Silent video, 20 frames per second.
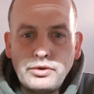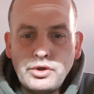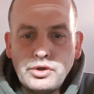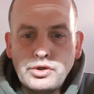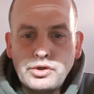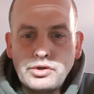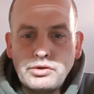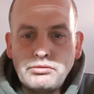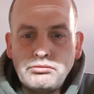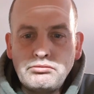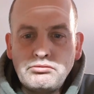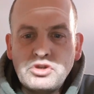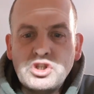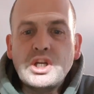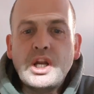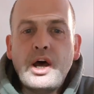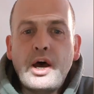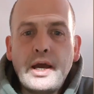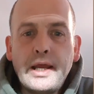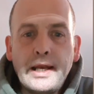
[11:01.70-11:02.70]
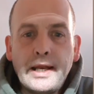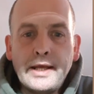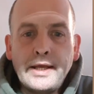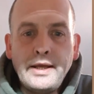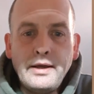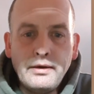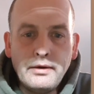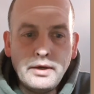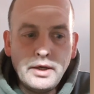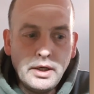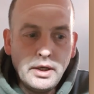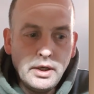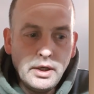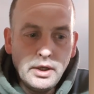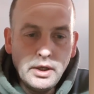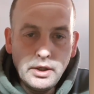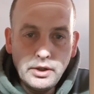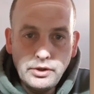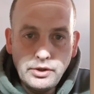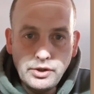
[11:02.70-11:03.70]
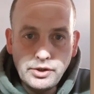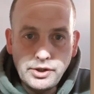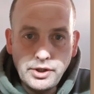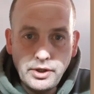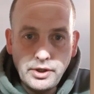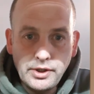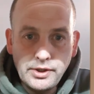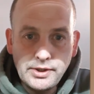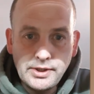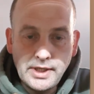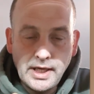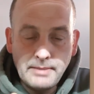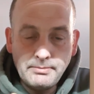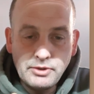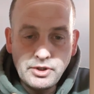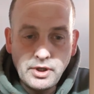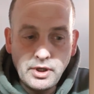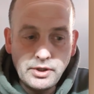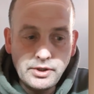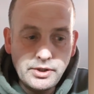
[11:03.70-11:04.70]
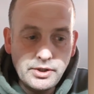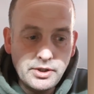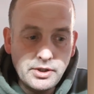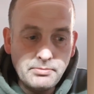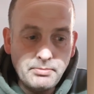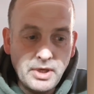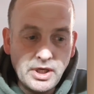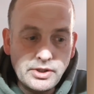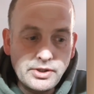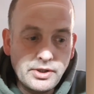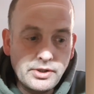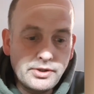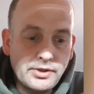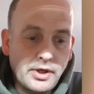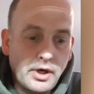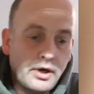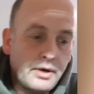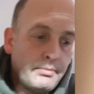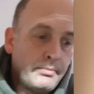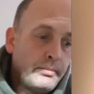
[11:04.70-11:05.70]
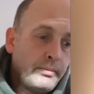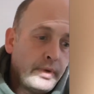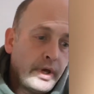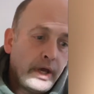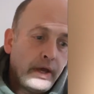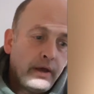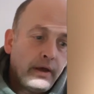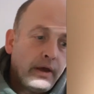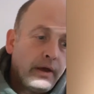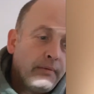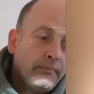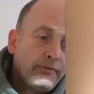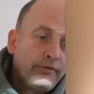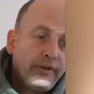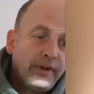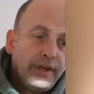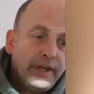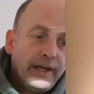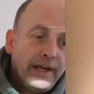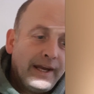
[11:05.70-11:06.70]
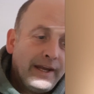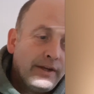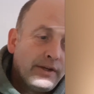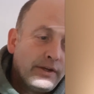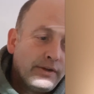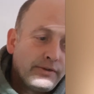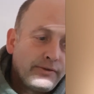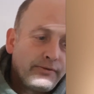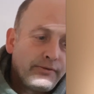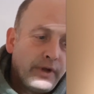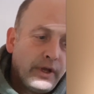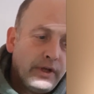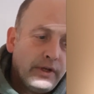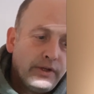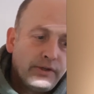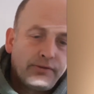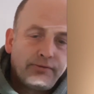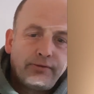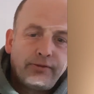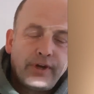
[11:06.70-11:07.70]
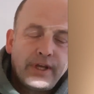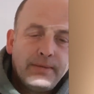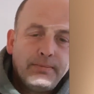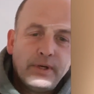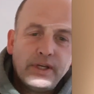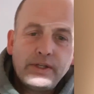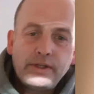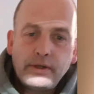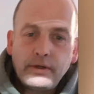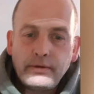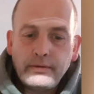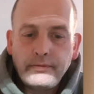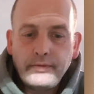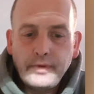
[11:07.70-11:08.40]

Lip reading: just slightly, just so they're the same size as the mixers that I'm feeding in as freebies.